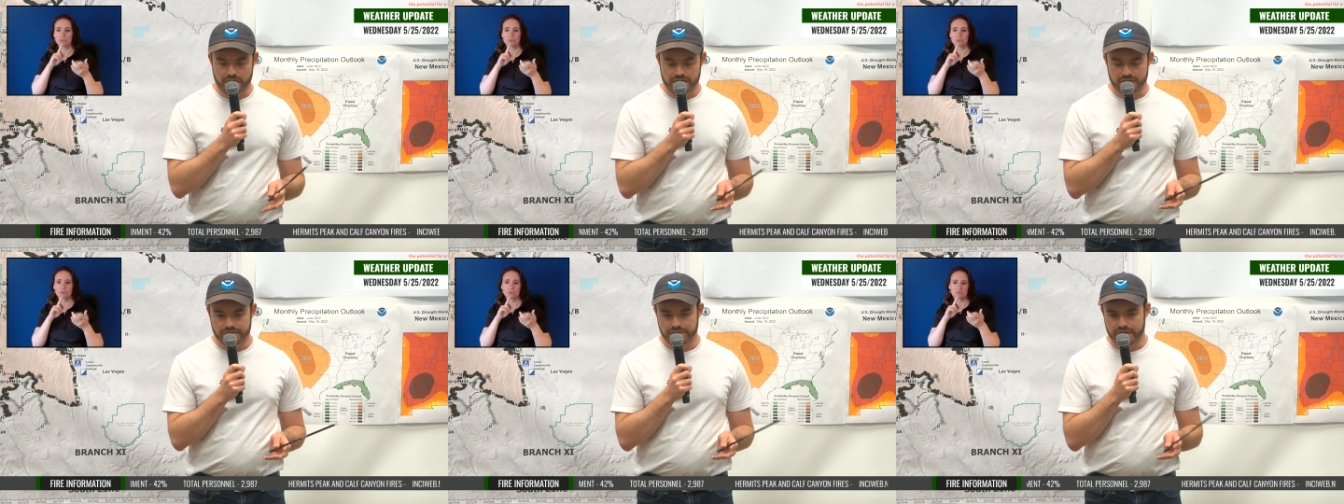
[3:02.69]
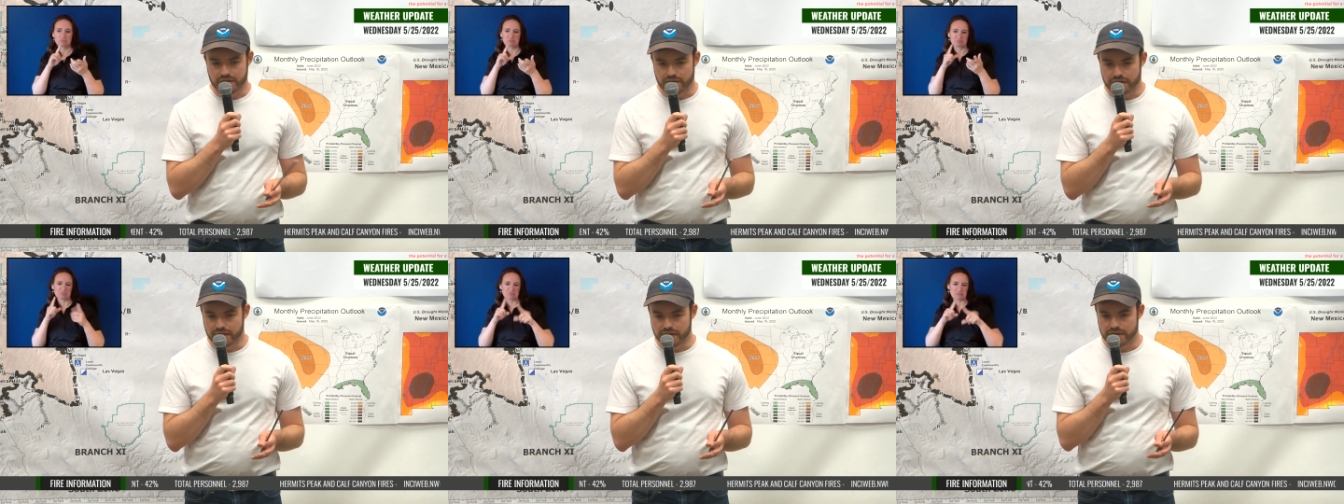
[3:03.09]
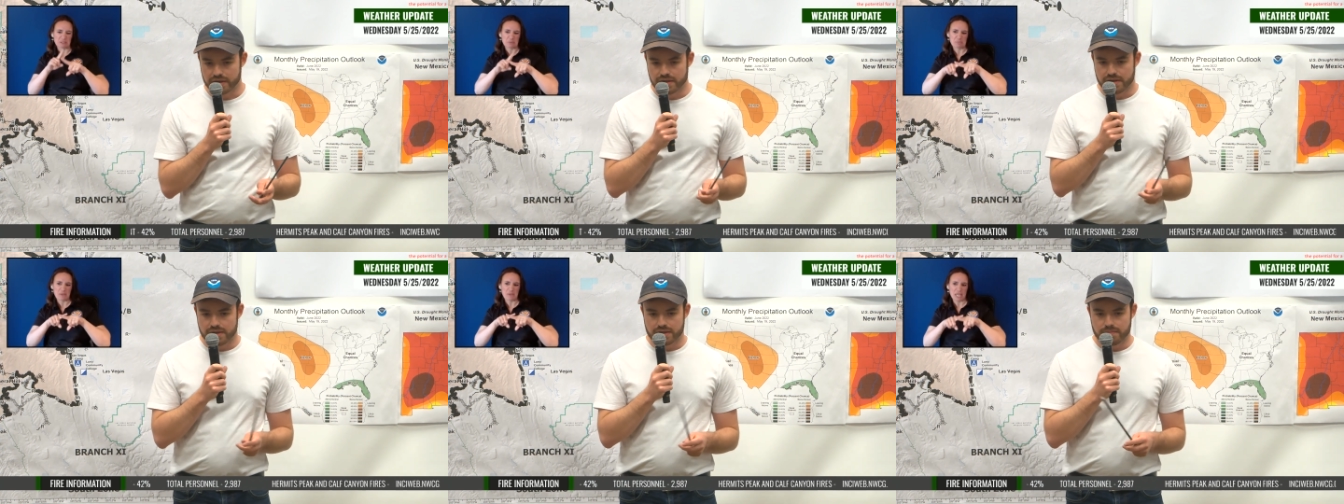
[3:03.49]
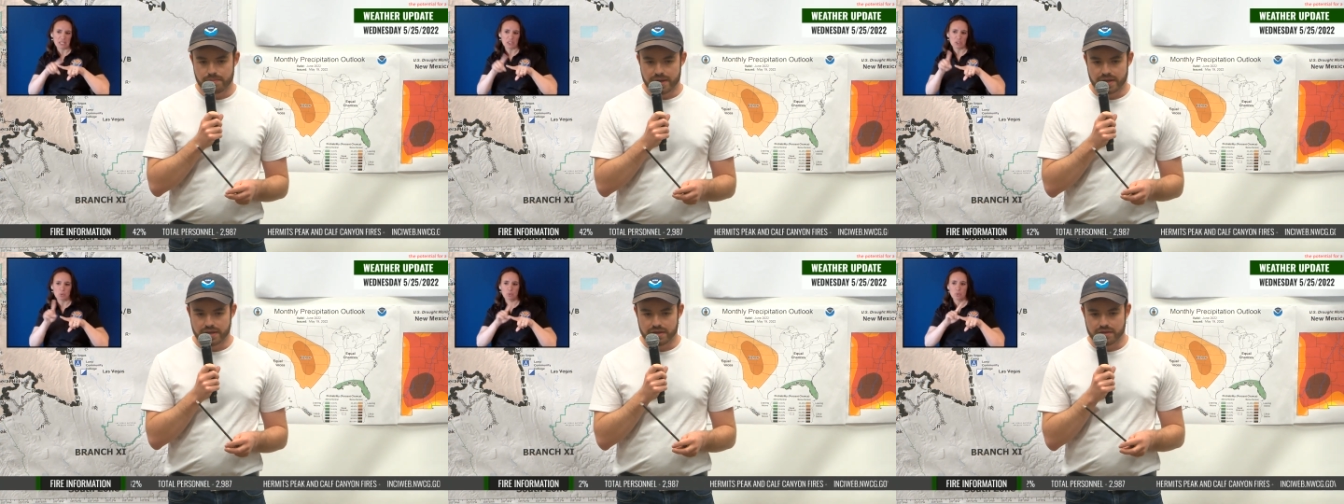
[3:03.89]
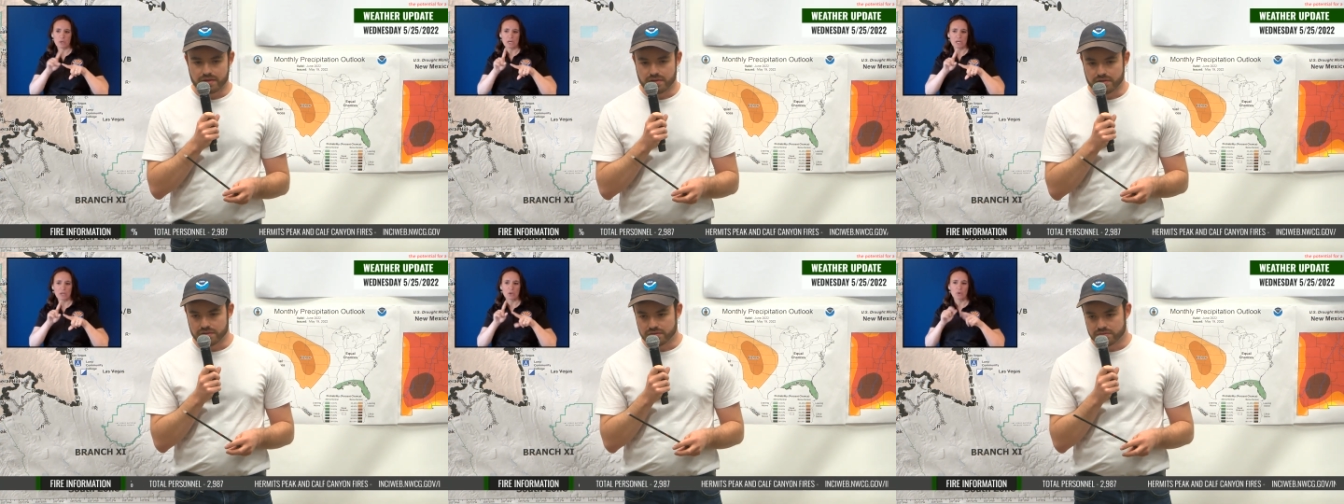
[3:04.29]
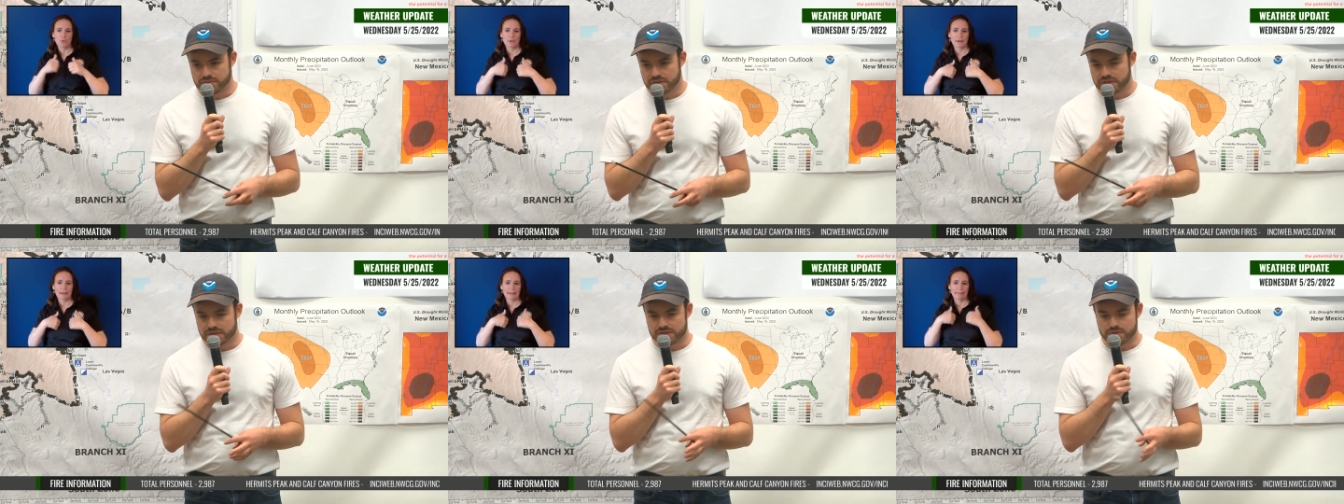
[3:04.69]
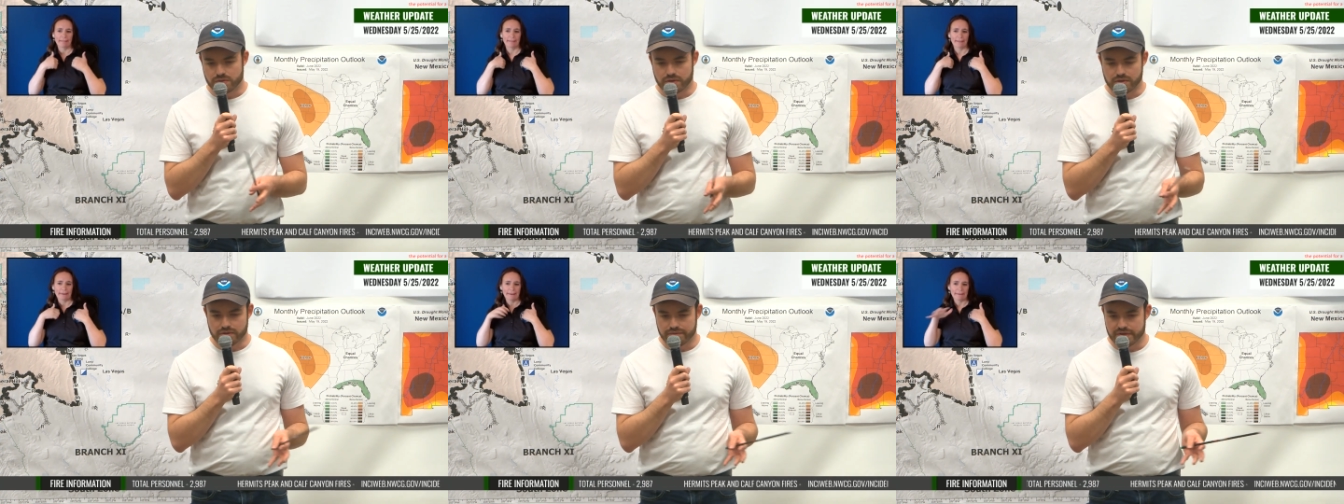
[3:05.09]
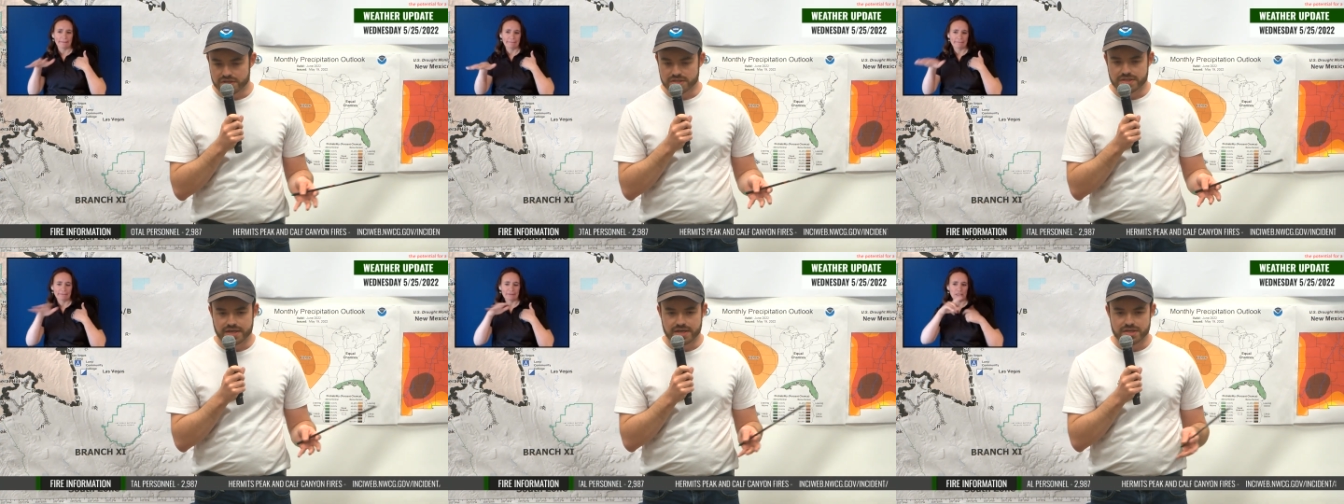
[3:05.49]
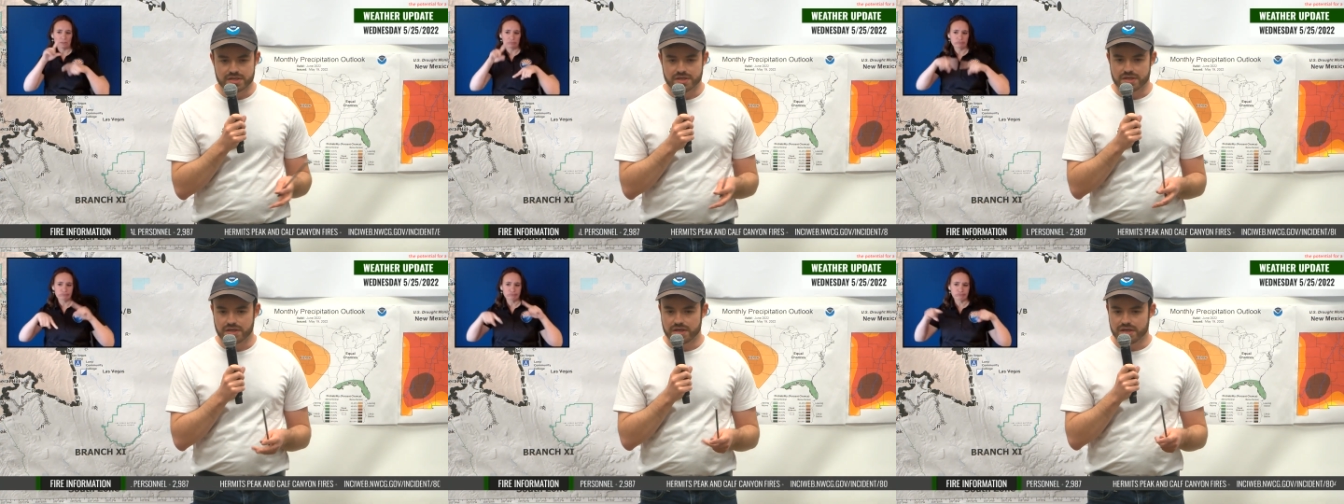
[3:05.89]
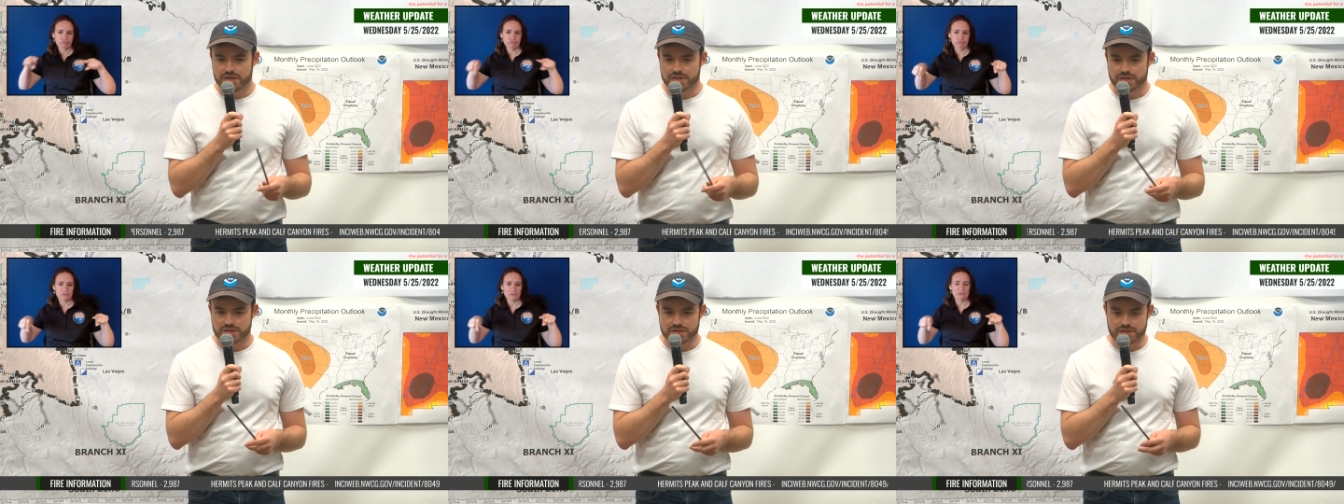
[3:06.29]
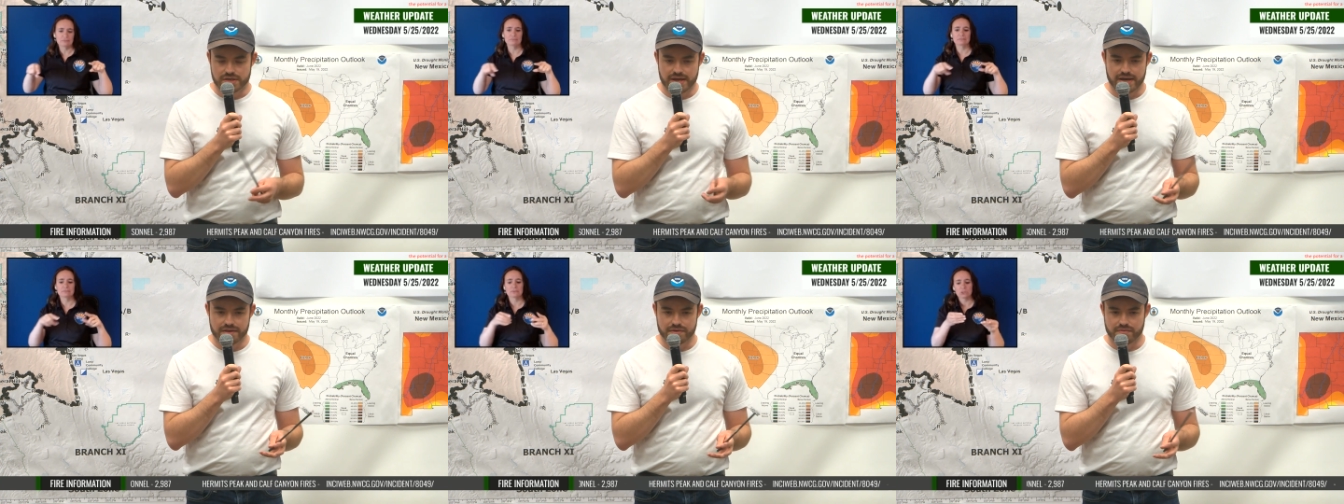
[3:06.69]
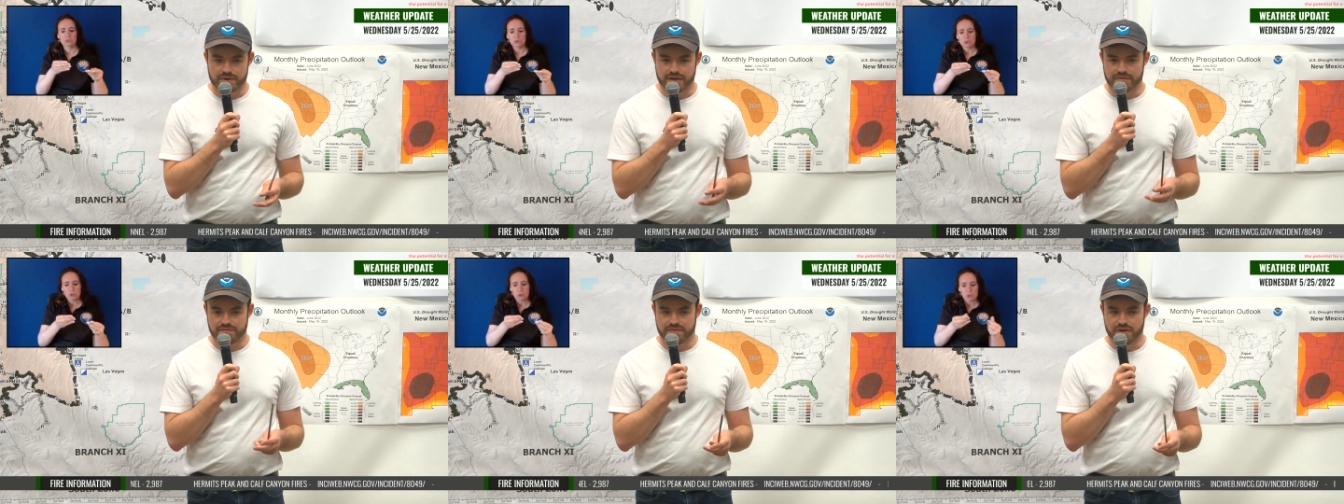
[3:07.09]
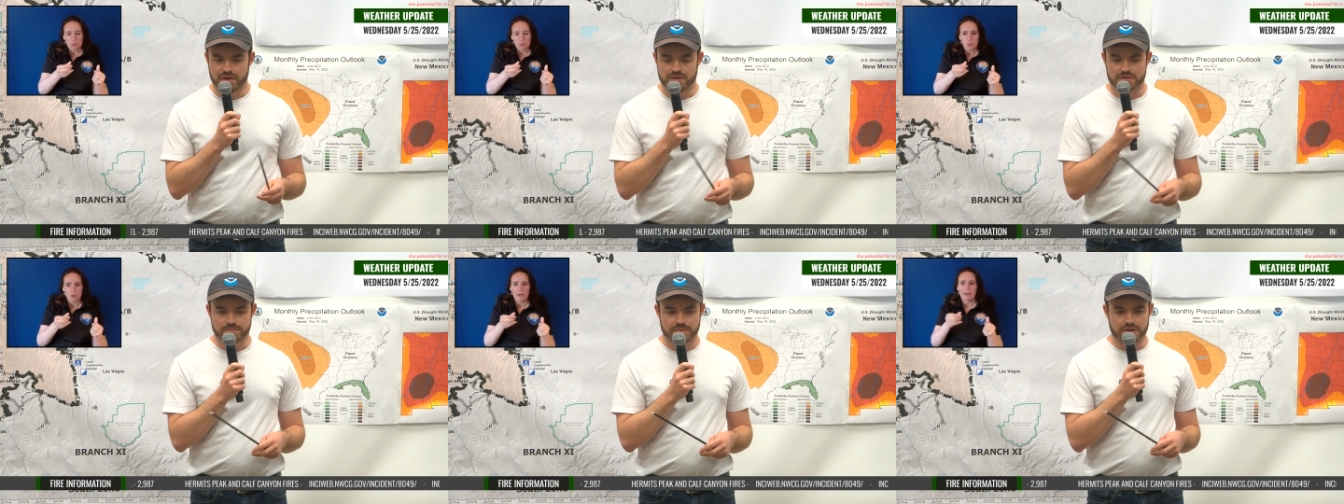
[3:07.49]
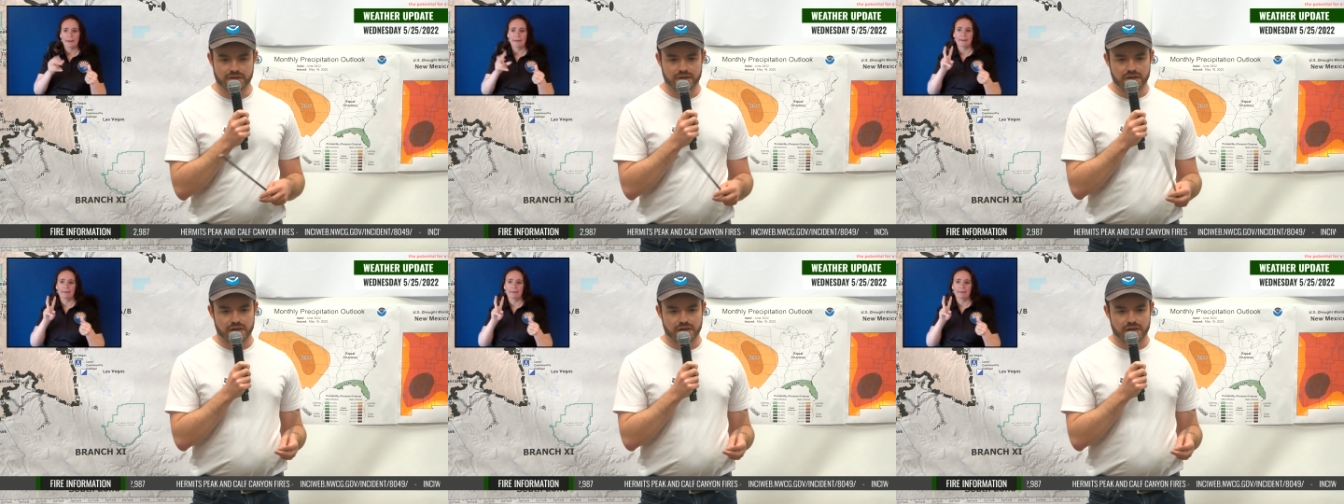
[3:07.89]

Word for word: It can vary depending on uh, soil and vegetation conditions and how the rain falls, but